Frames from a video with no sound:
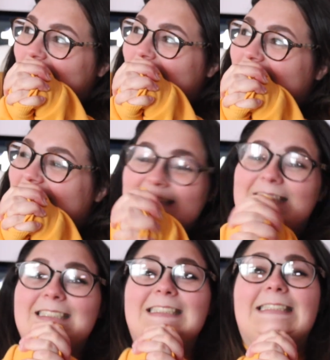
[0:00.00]

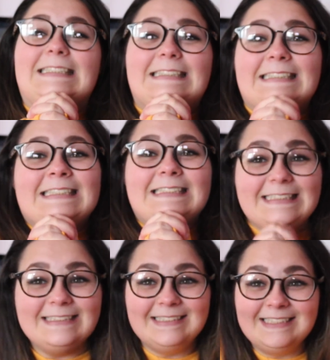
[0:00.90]
I'm
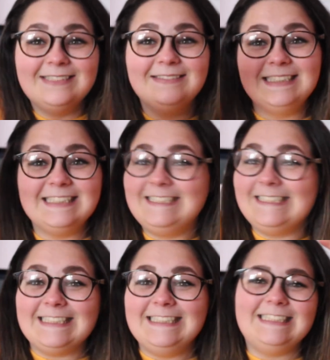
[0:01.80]
so
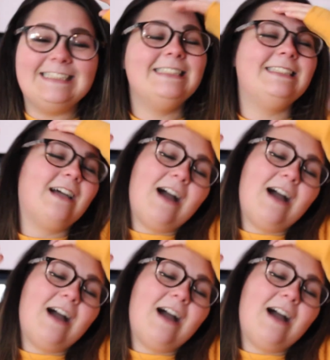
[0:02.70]
excited!